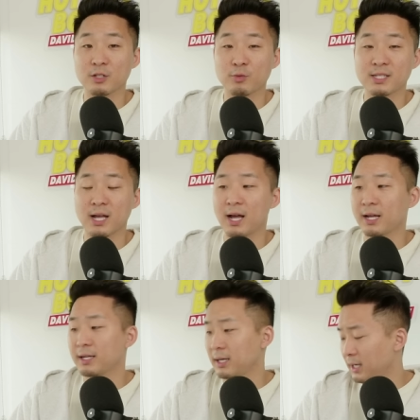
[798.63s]
has
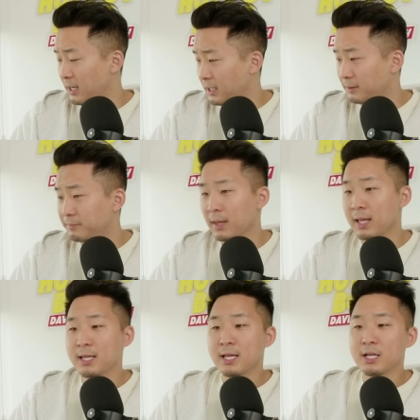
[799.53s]
resigned. Um,
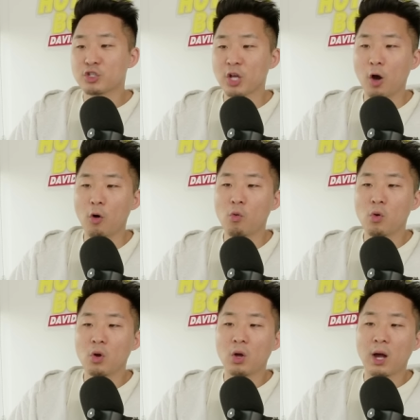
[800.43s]

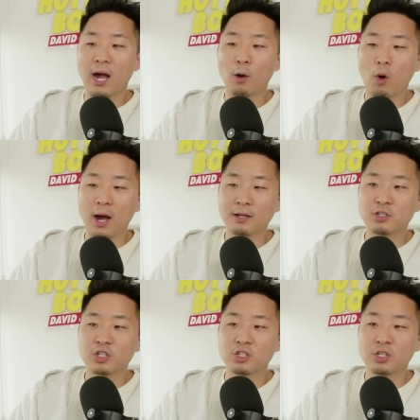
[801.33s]
so I
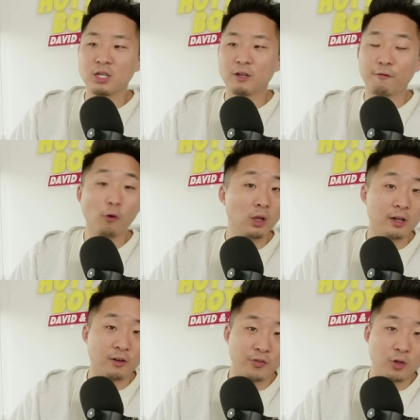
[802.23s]
watched the full
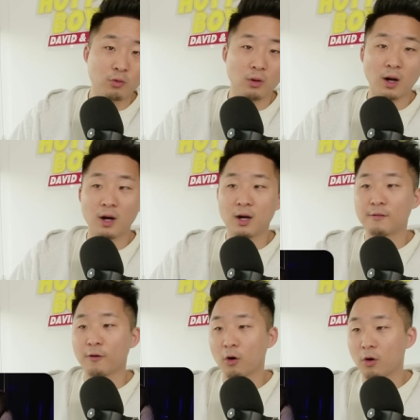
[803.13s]
interview
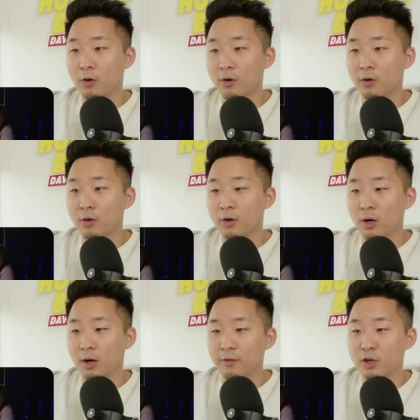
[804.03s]
of her
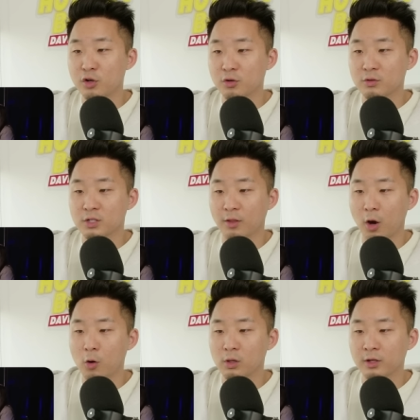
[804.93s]
on the news, on the
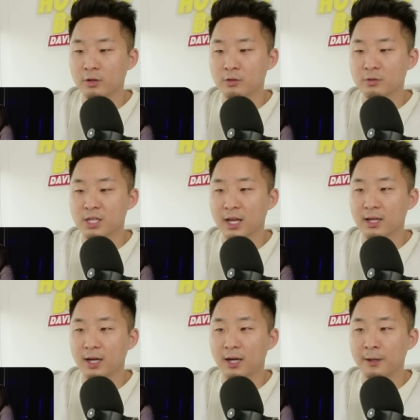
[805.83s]
Oakland news.
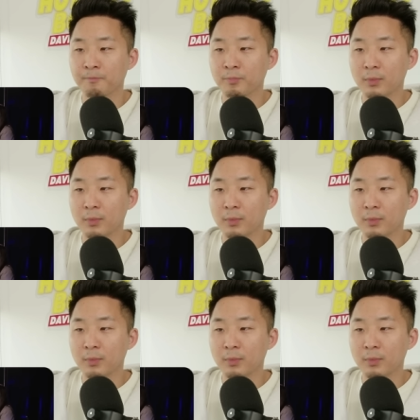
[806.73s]
And, uh,